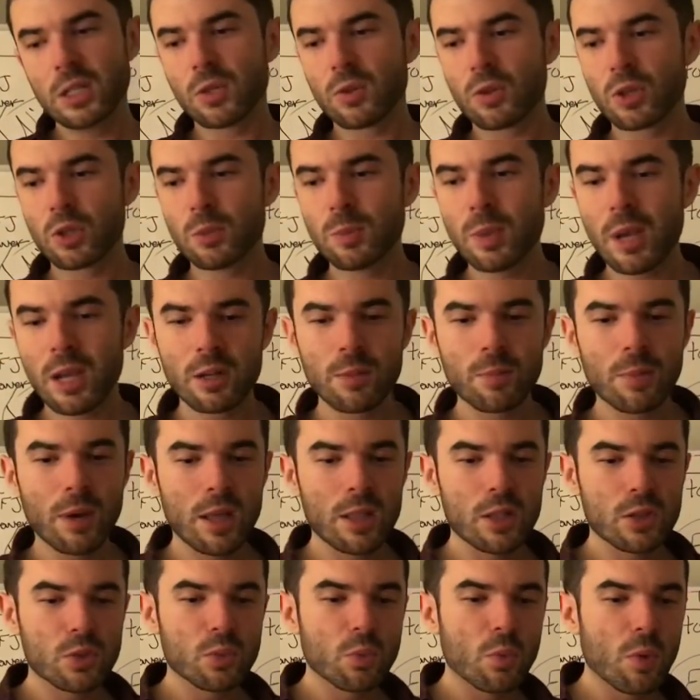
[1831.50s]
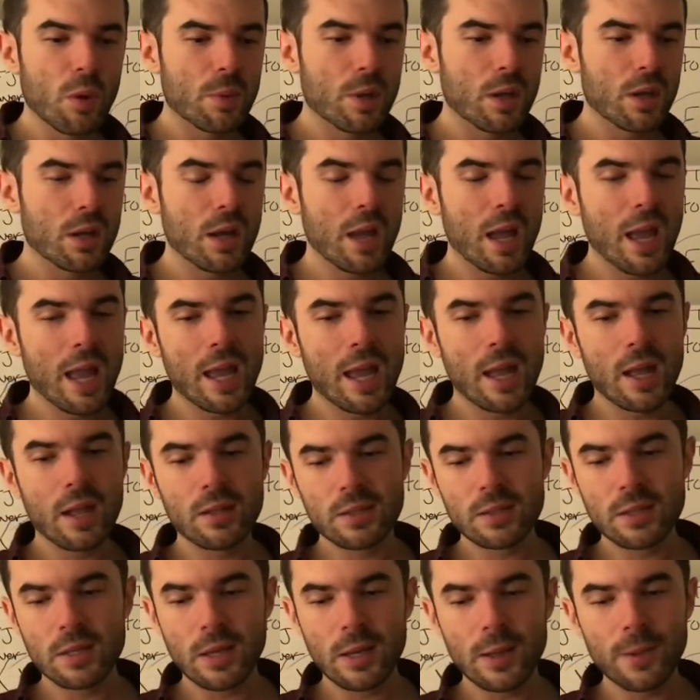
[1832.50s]
disrespected by this woman
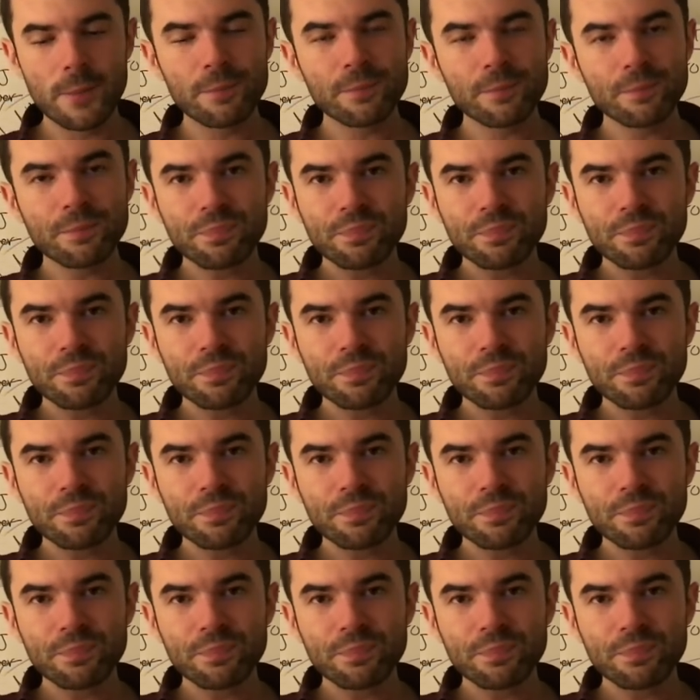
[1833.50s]
and uh,